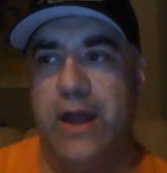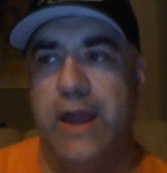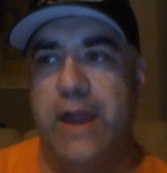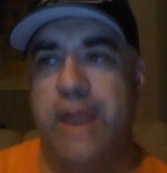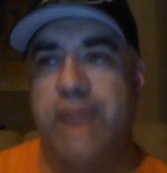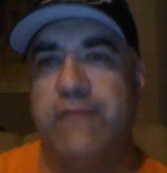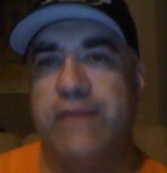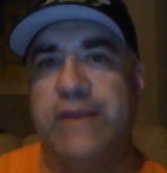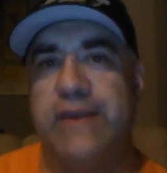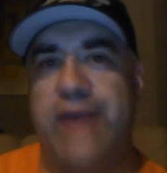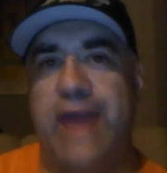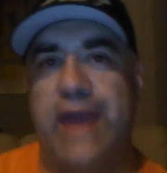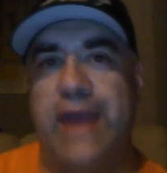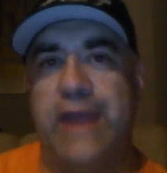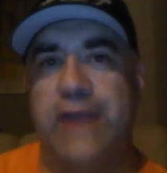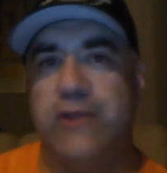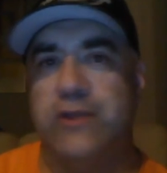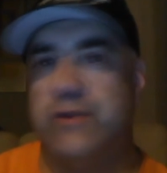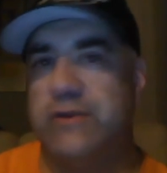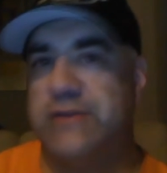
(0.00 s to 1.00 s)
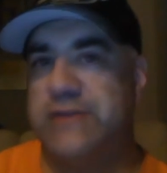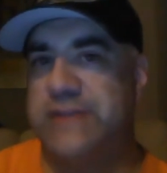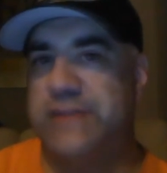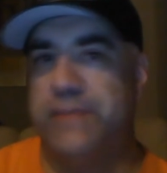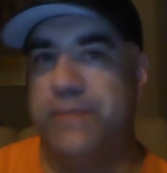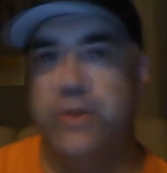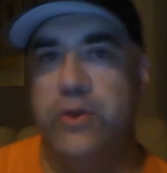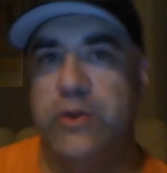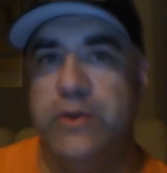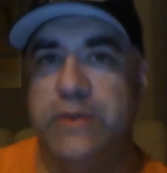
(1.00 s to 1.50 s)
Every day you learn
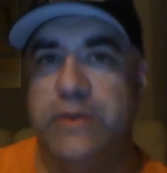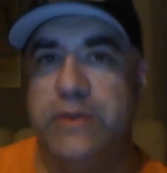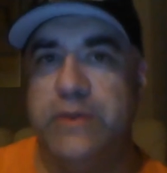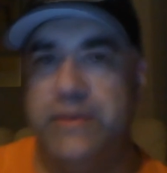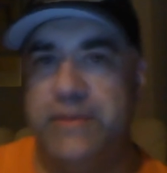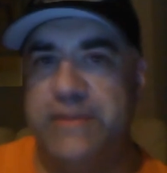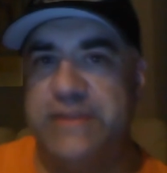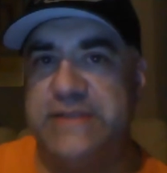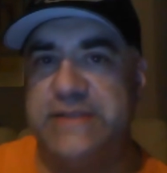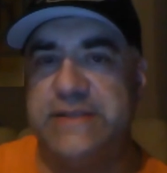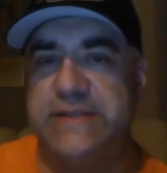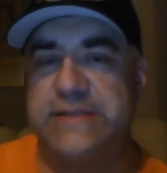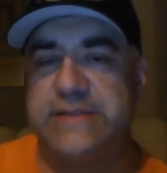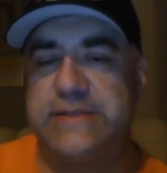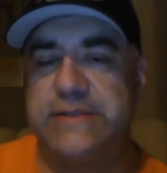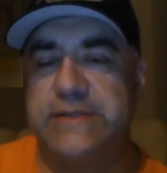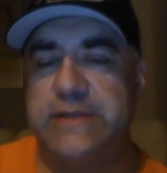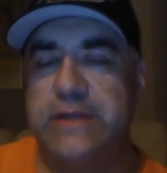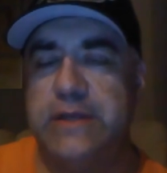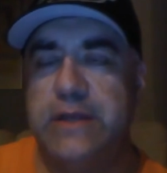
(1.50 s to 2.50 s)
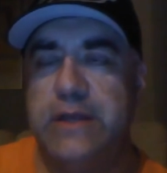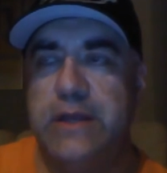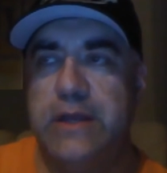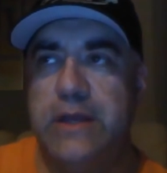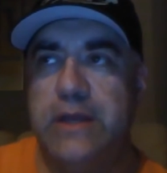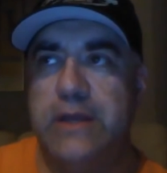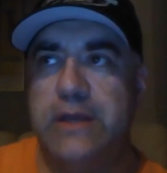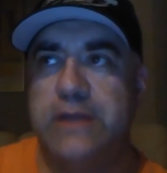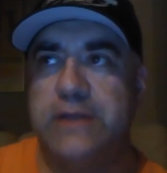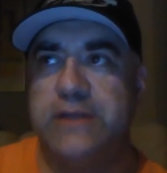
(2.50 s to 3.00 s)
something new in the business.
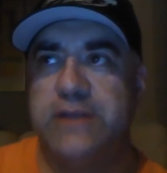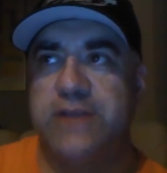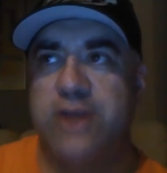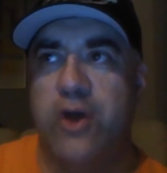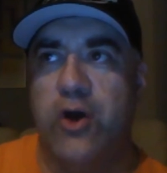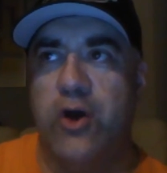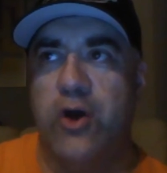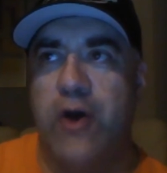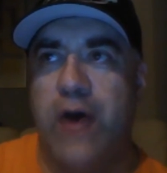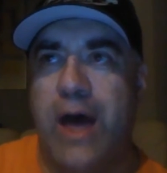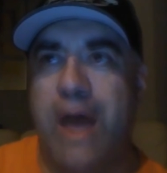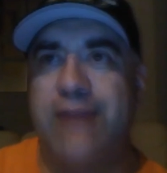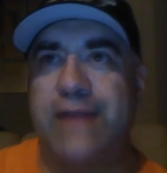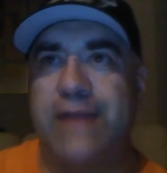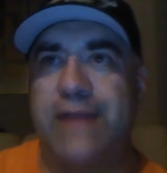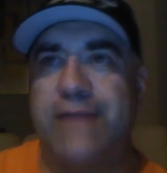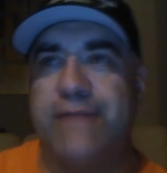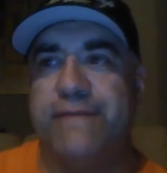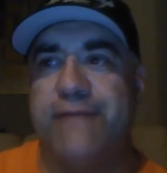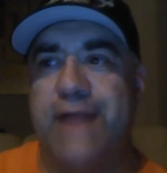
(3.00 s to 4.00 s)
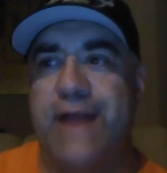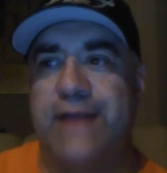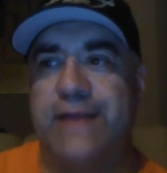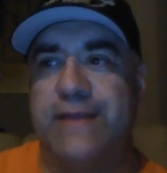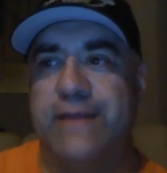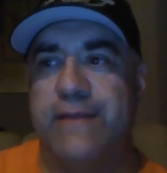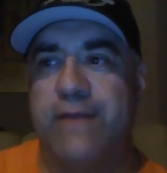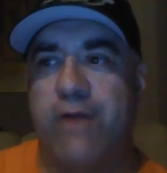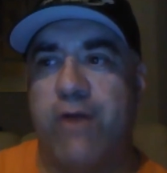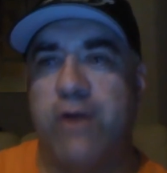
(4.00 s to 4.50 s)
So I like the fact
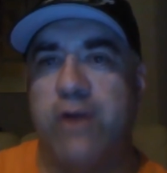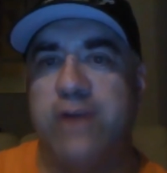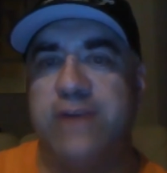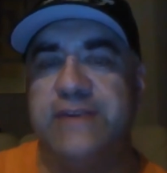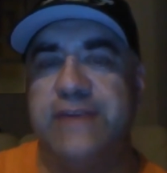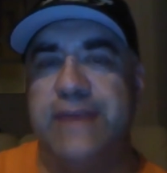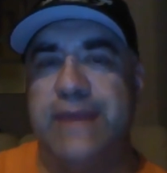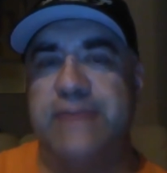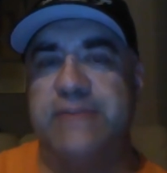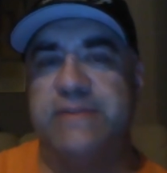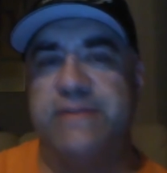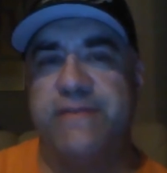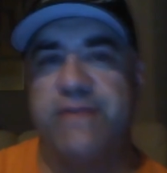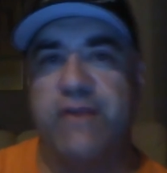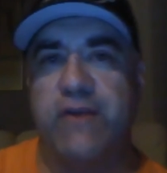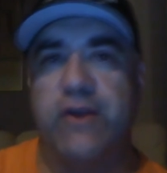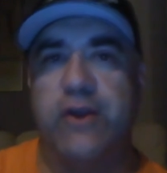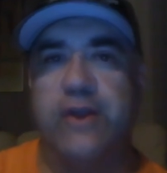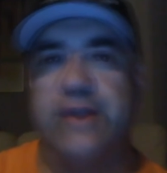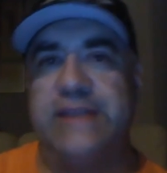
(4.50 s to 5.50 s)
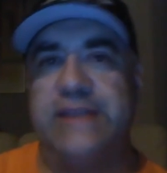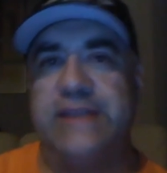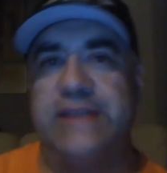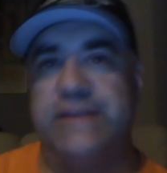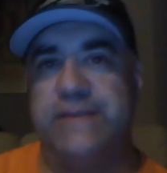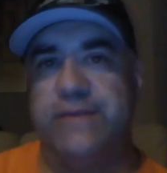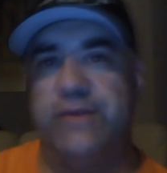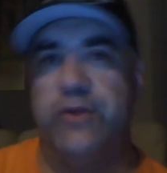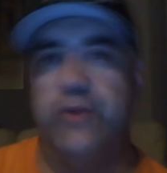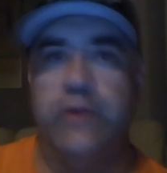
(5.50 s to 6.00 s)
that our team is a very
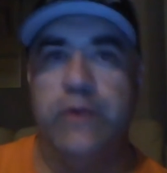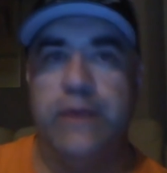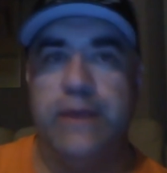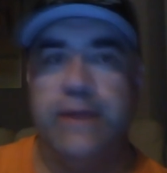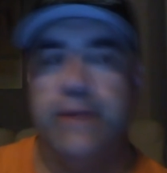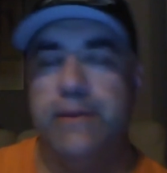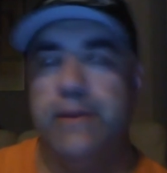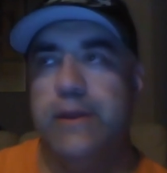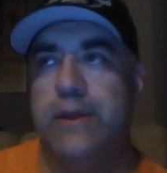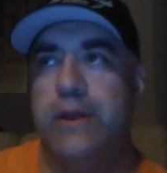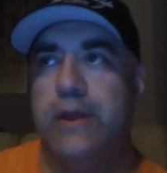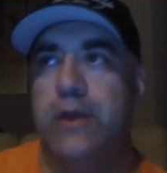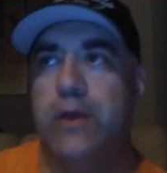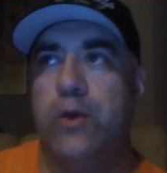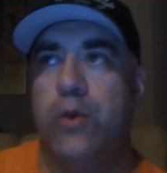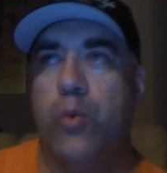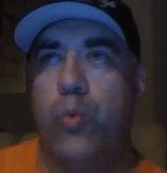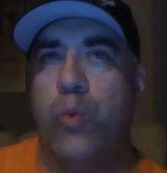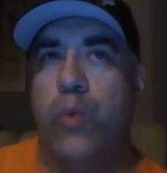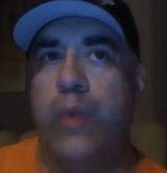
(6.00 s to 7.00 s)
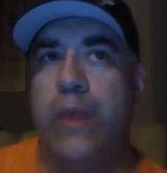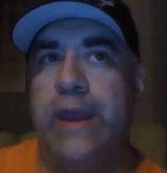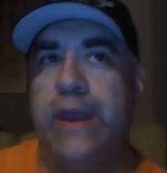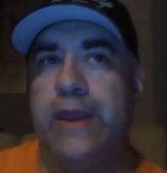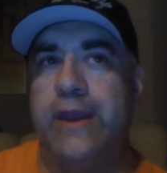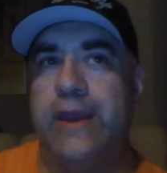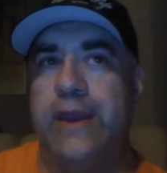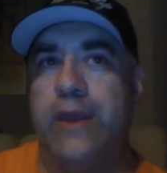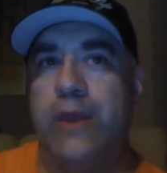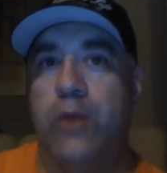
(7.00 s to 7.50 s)
cohesive unit.
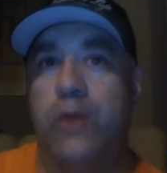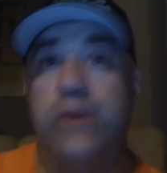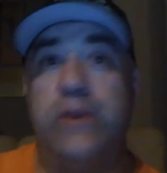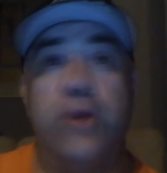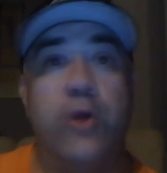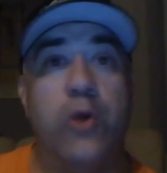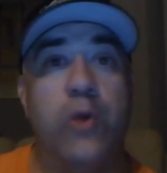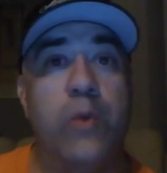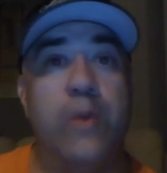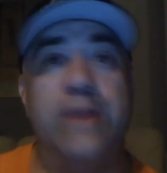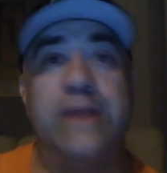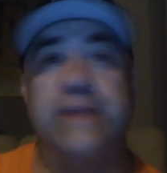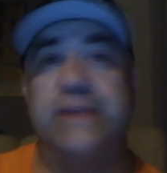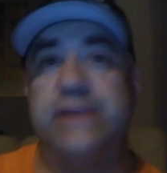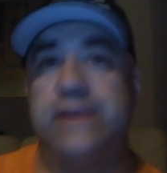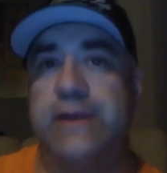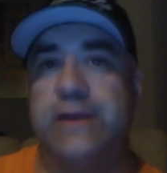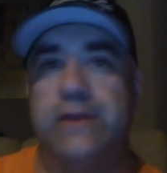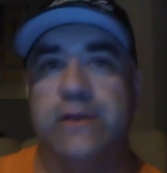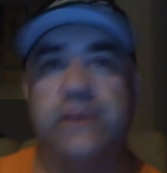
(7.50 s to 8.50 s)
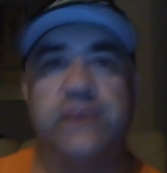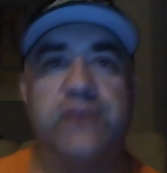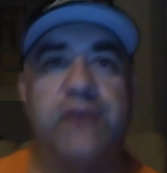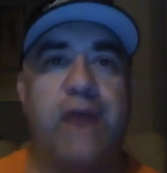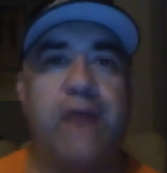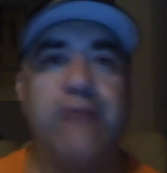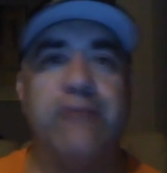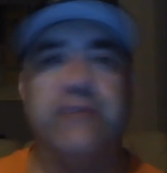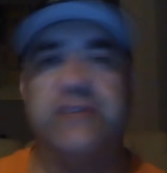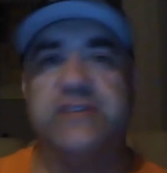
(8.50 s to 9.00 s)
We, you know, we don't win as a, you know, the
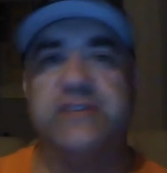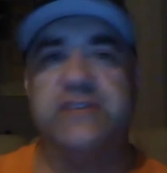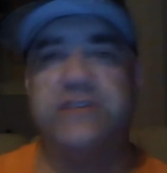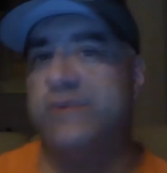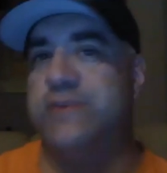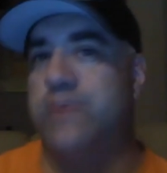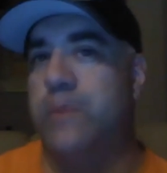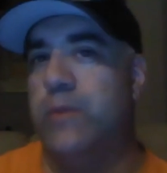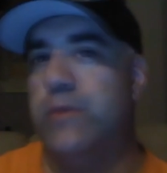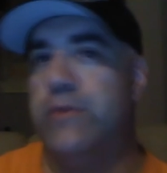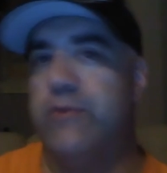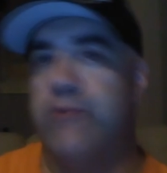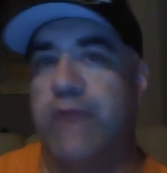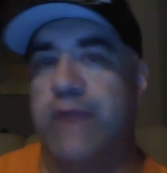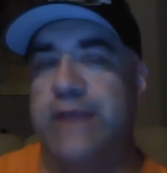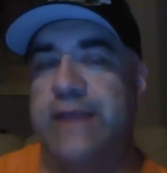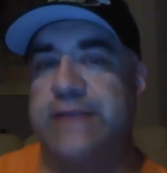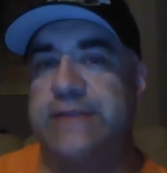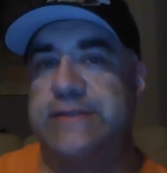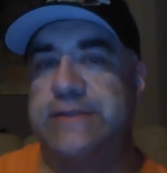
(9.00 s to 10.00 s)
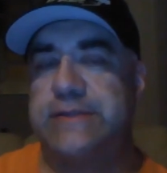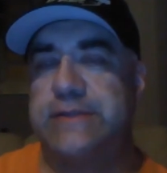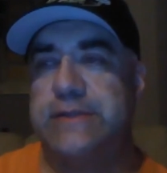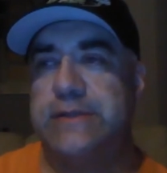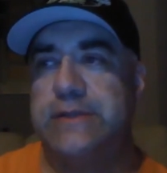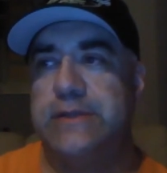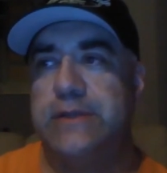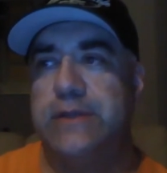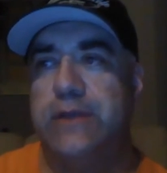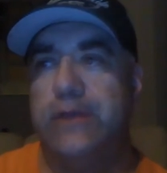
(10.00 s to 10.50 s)
driver just doesn't win the race.
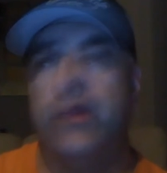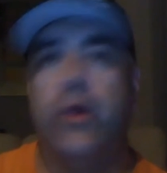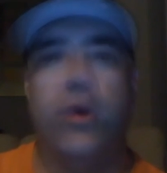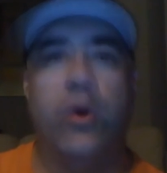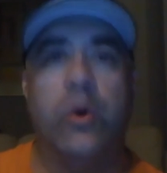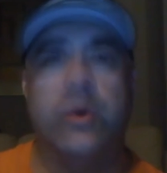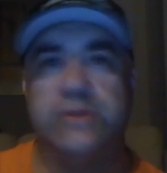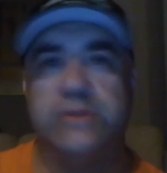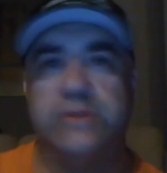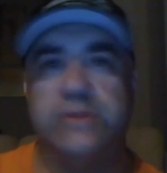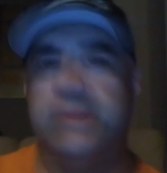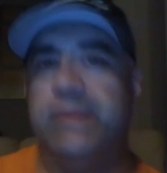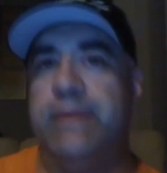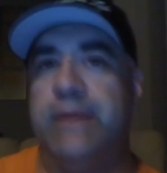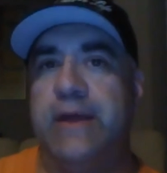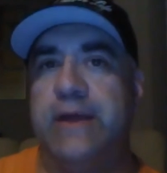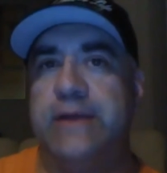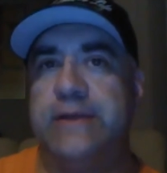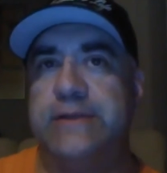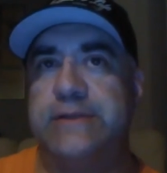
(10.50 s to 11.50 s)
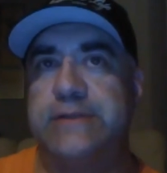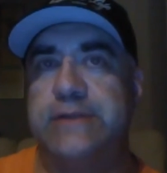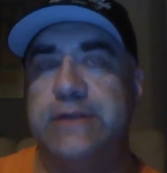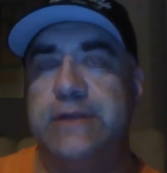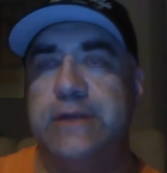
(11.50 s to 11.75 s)
The whole team does.